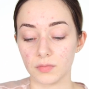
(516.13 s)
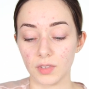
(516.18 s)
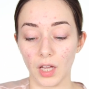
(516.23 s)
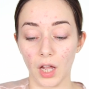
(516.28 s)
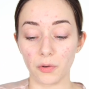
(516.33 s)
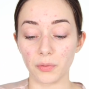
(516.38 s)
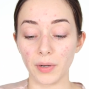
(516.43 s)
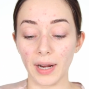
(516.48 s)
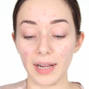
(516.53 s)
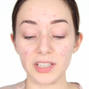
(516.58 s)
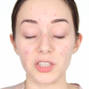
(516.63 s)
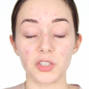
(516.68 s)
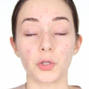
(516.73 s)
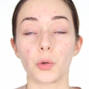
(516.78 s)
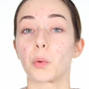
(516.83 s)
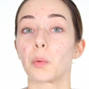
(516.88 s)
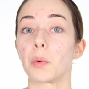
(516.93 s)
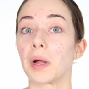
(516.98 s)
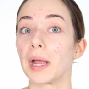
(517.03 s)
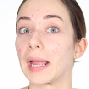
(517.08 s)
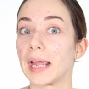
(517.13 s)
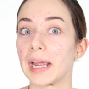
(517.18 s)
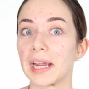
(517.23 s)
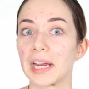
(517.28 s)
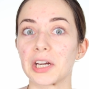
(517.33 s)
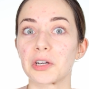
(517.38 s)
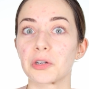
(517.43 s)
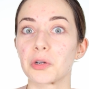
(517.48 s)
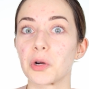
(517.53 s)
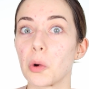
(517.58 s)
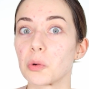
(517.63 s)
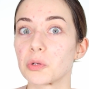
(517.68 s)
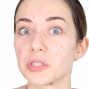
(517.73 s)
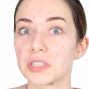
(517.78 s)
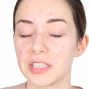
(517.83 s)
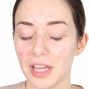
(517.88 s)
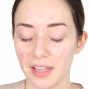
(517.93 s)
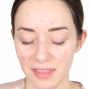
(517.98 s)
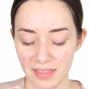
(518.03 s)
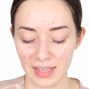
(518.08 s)
All right, so here goes
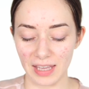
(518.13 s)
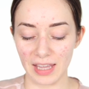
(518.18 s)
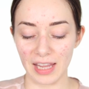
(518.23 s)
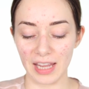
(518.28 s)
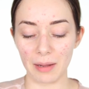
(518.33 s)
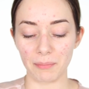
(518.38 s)
nothing.